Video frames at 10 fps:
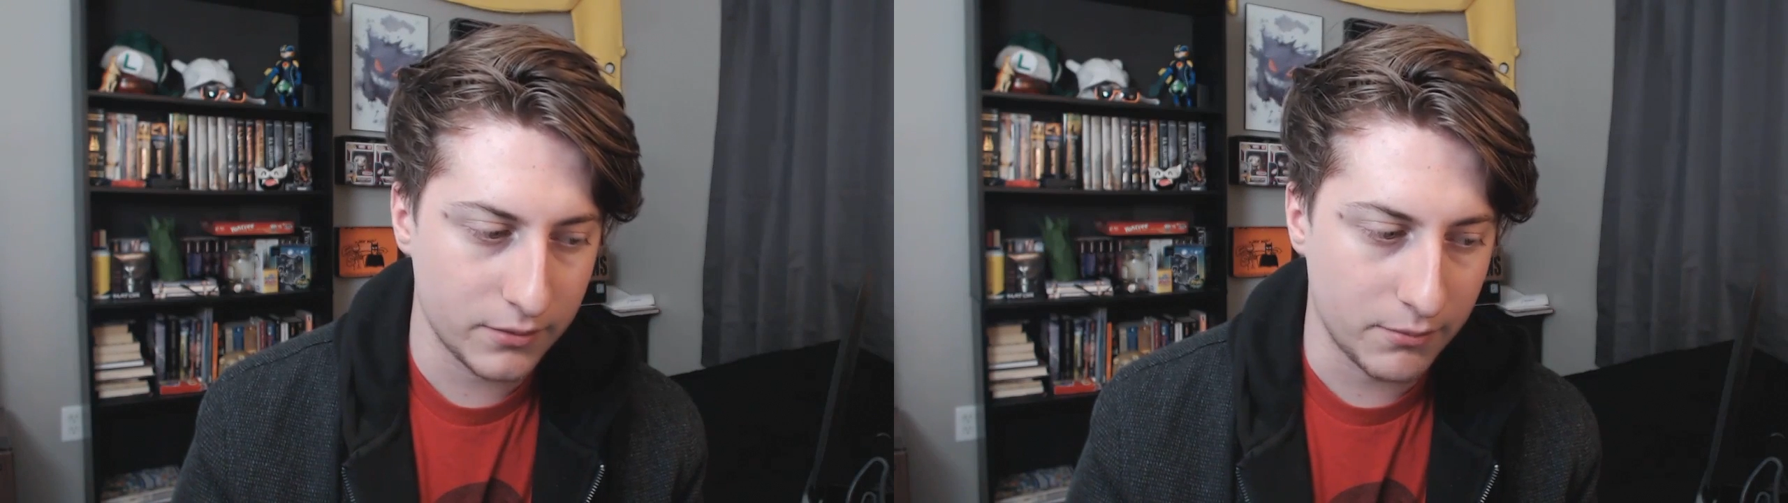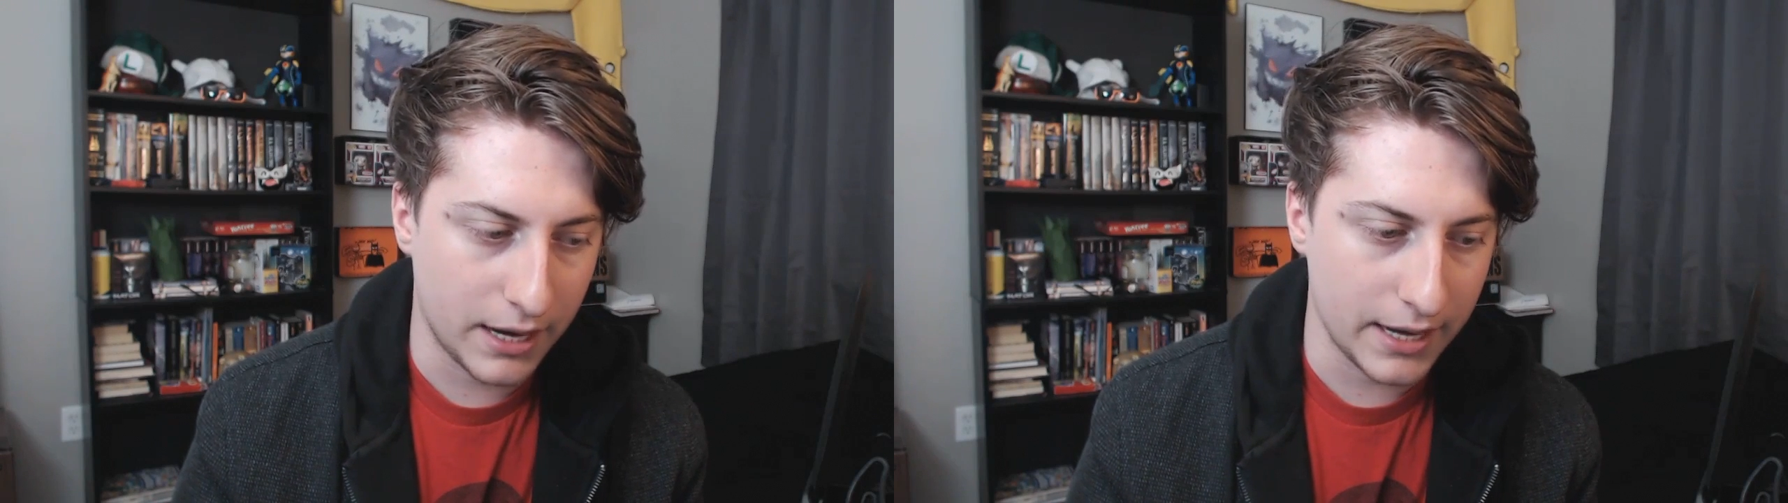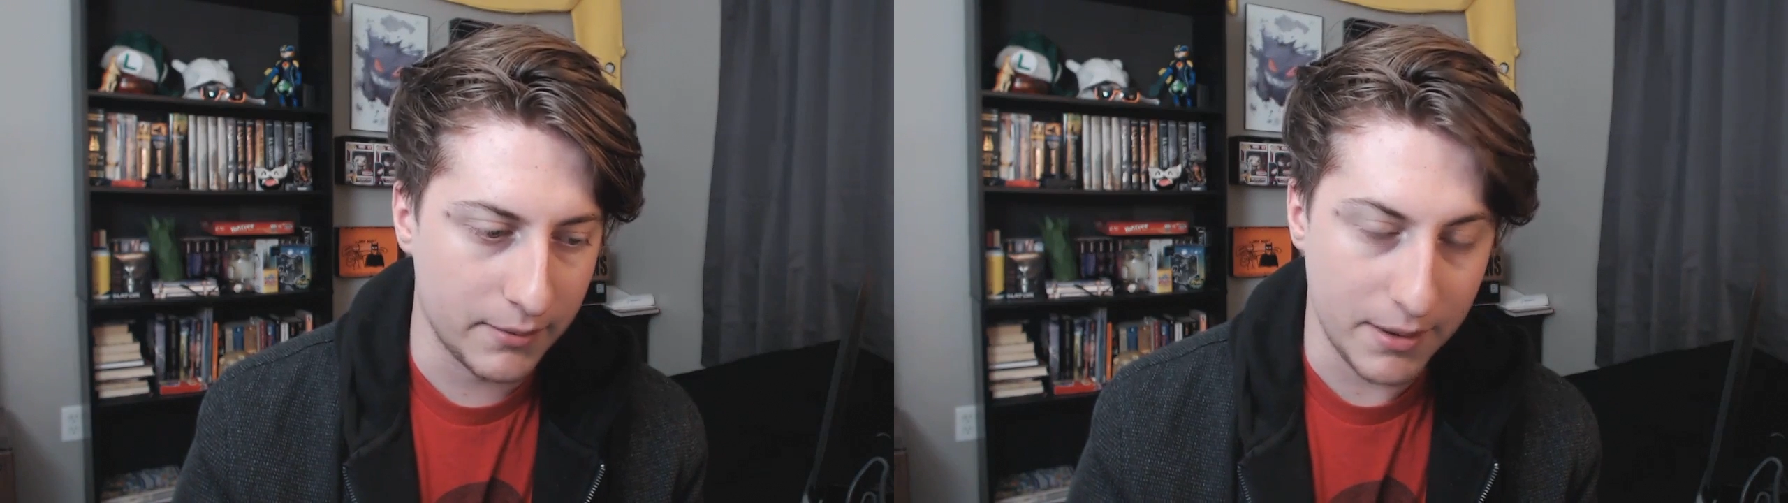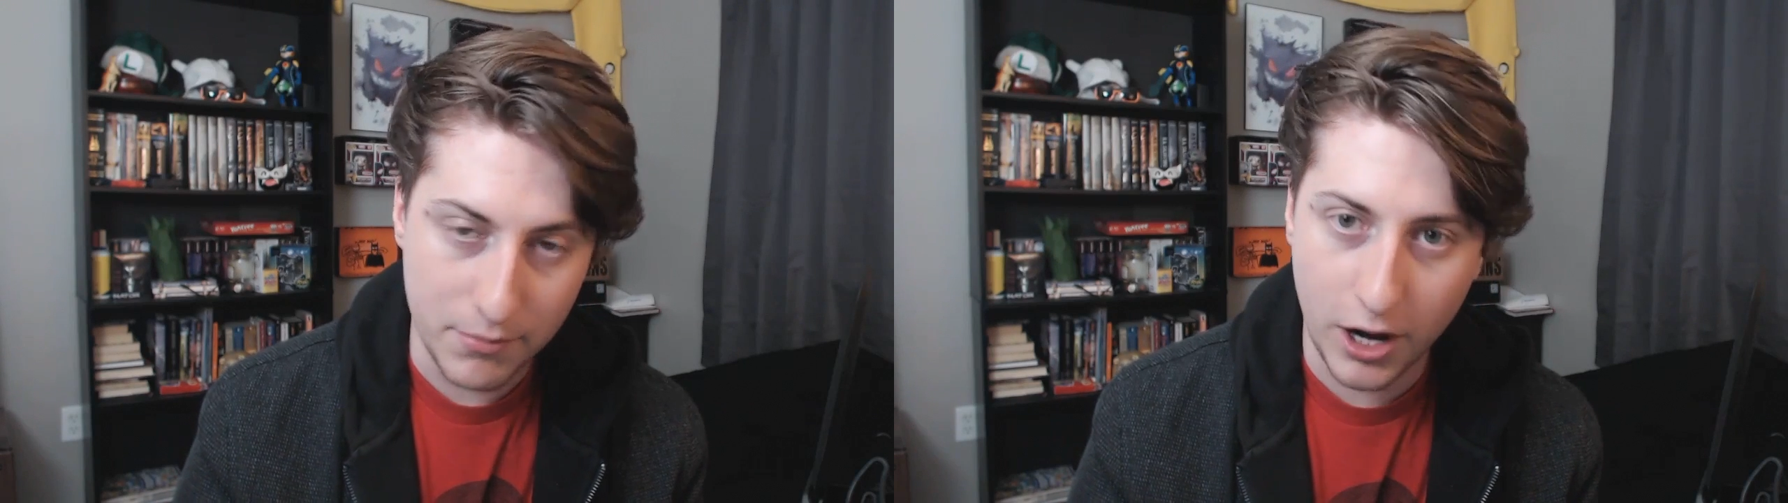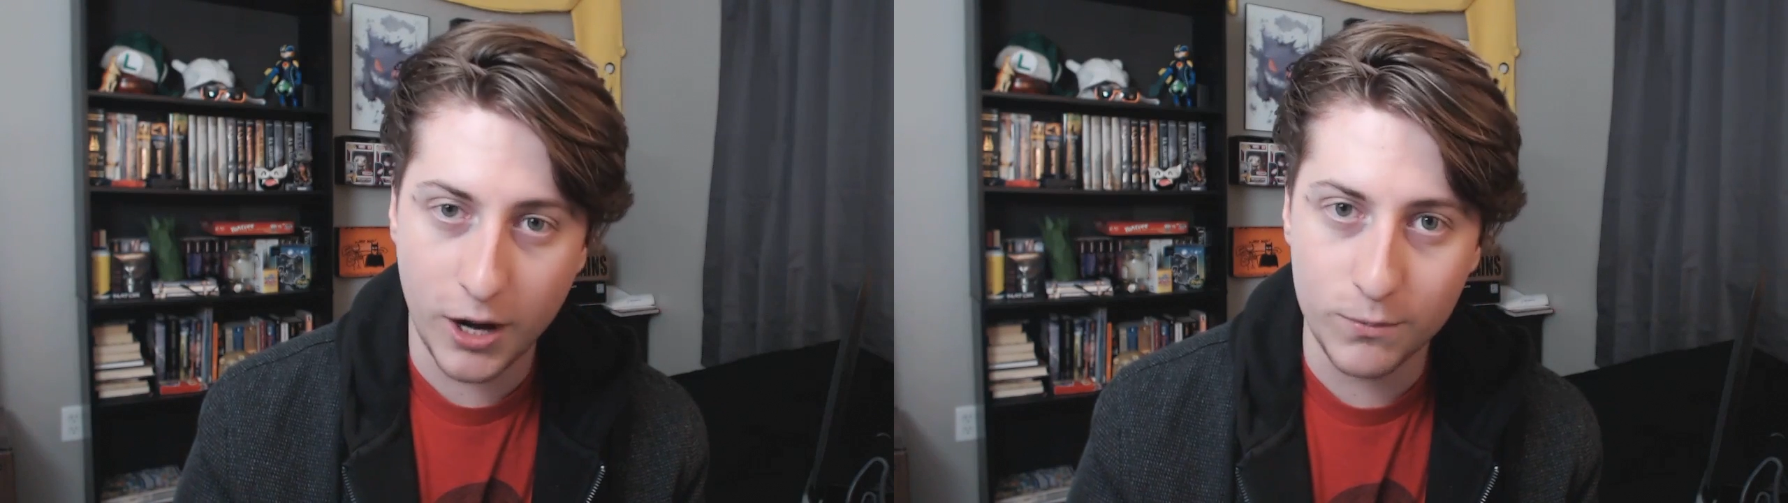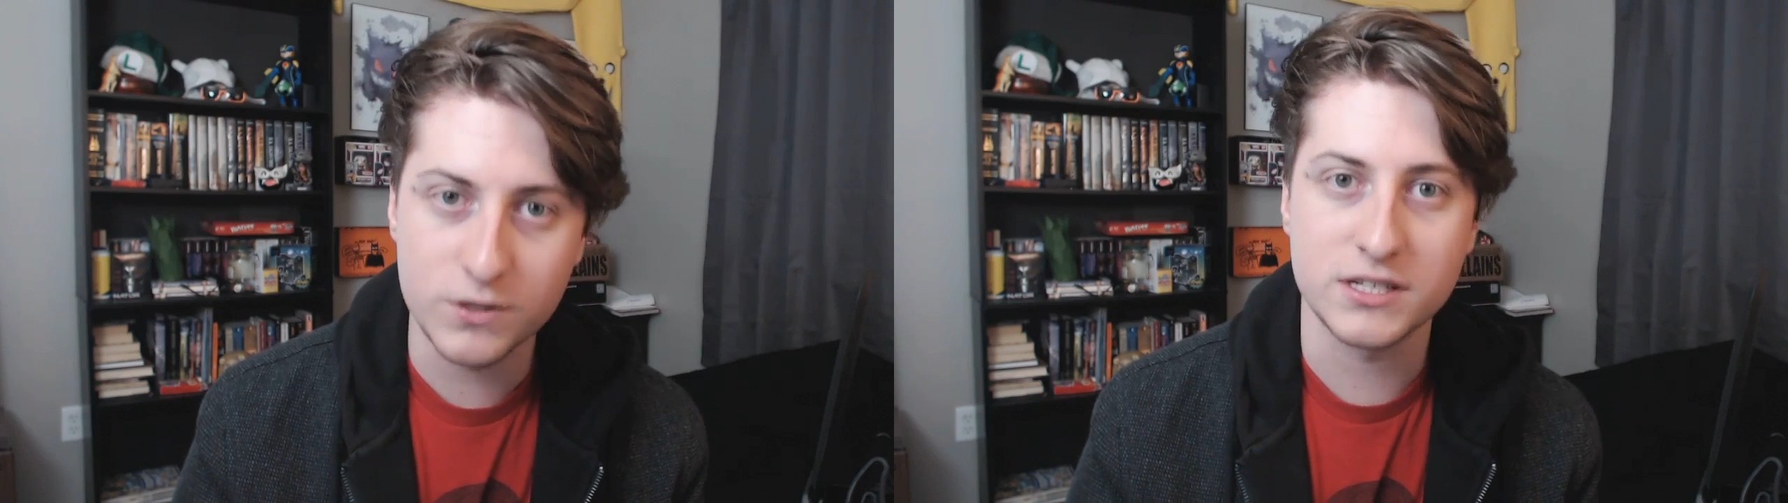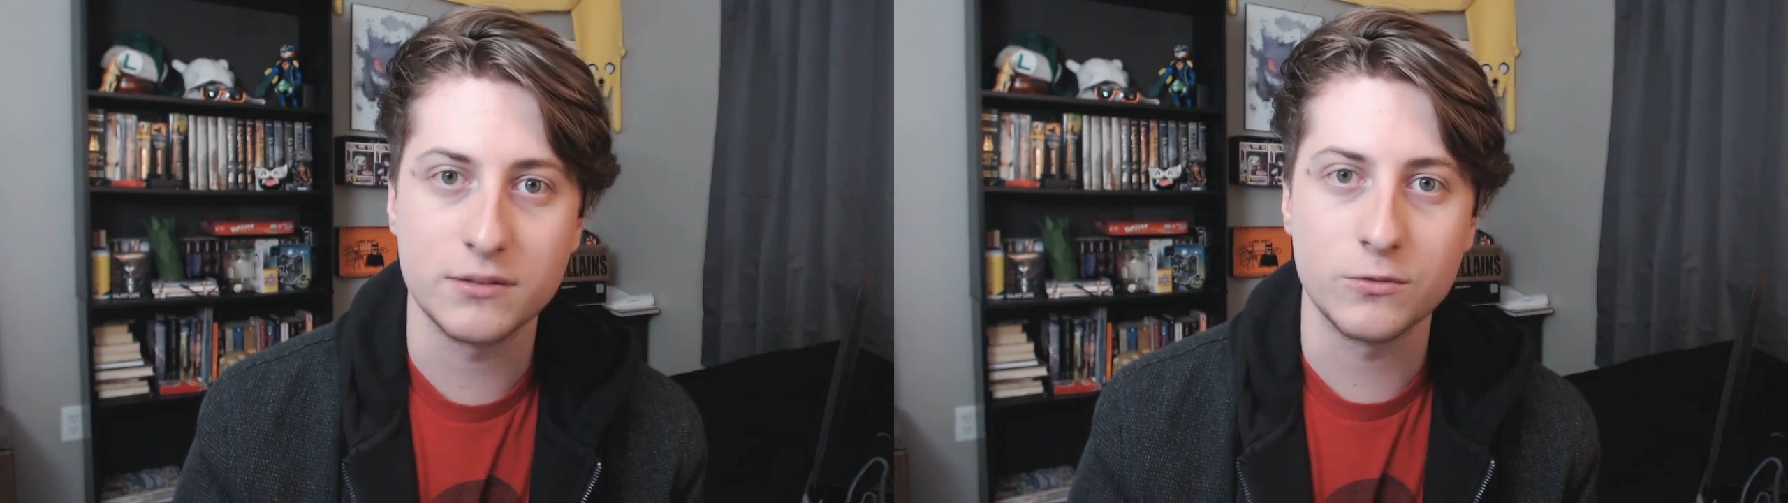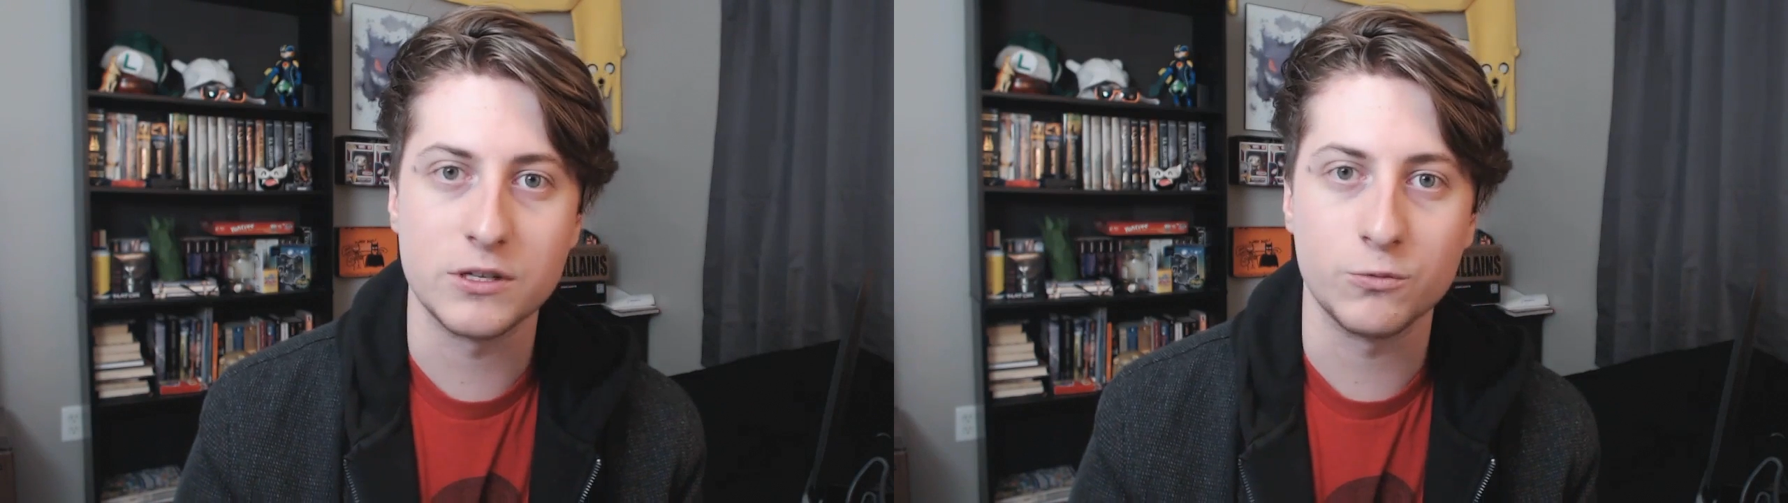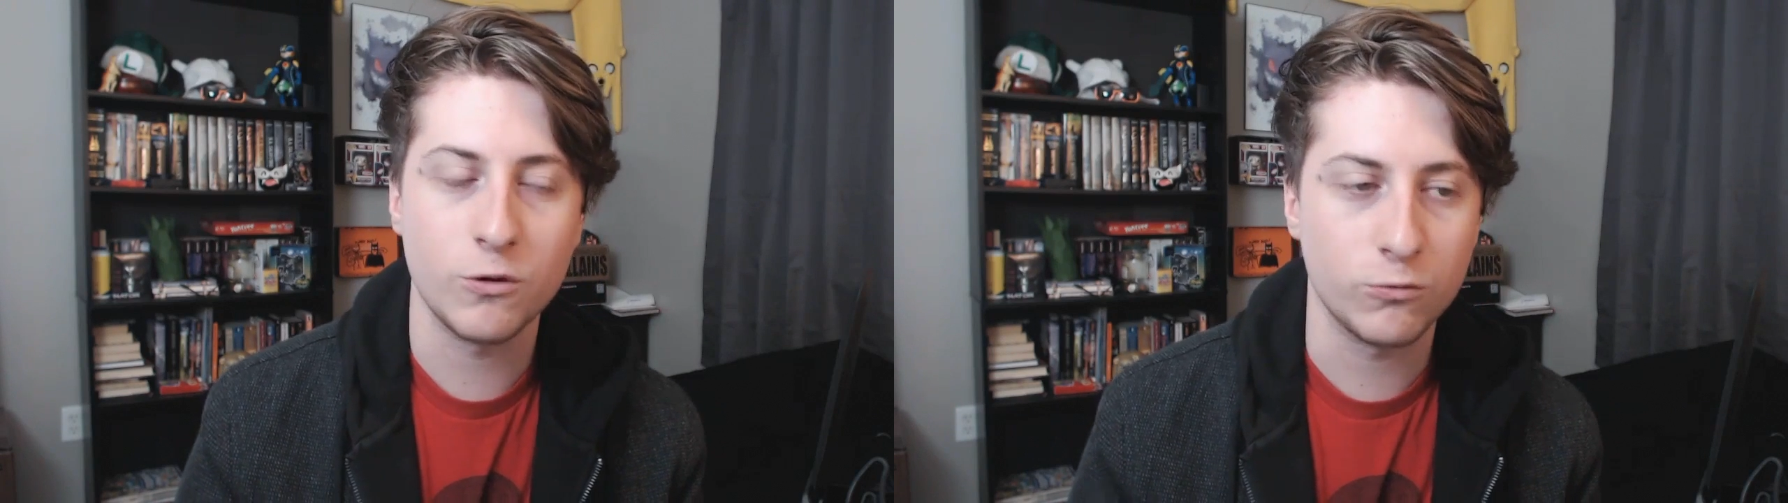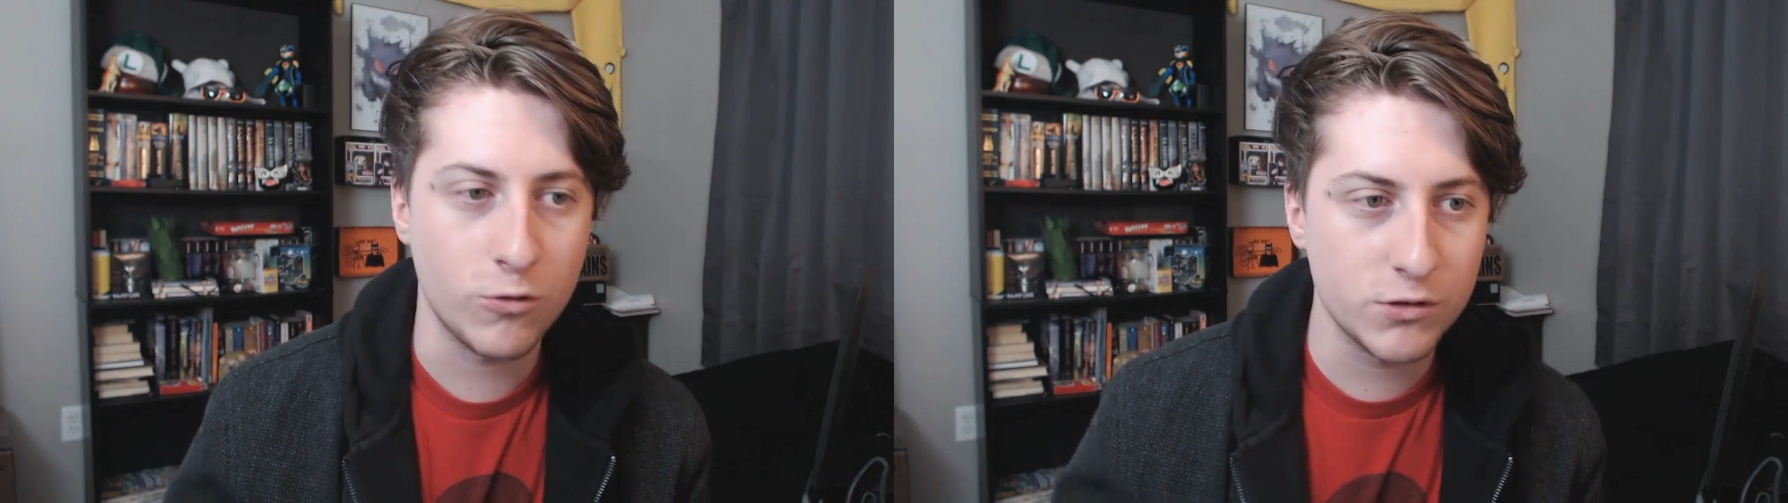My mom was
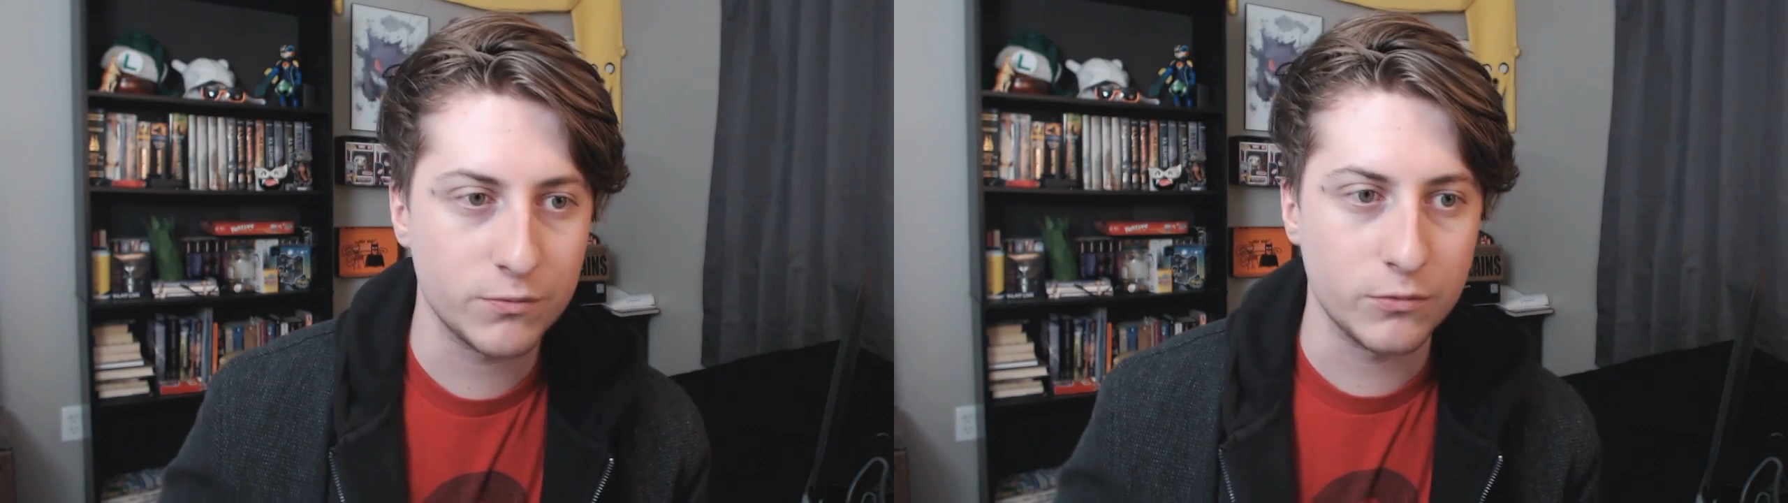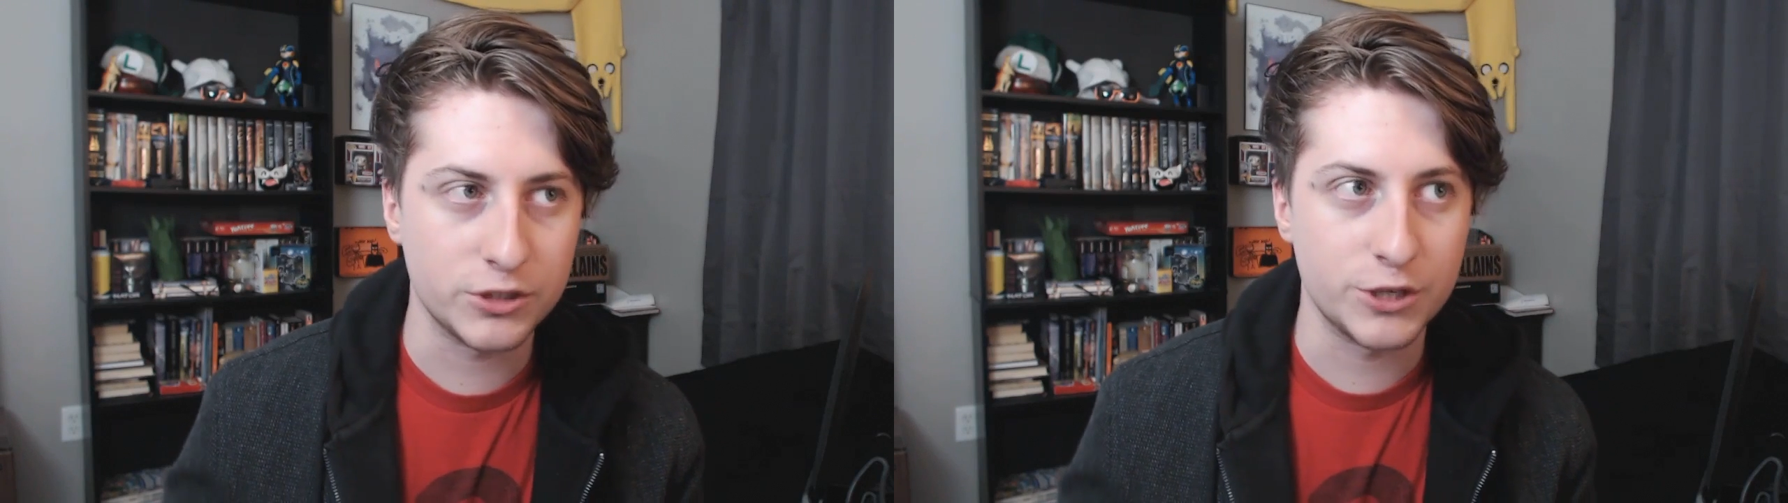Rose.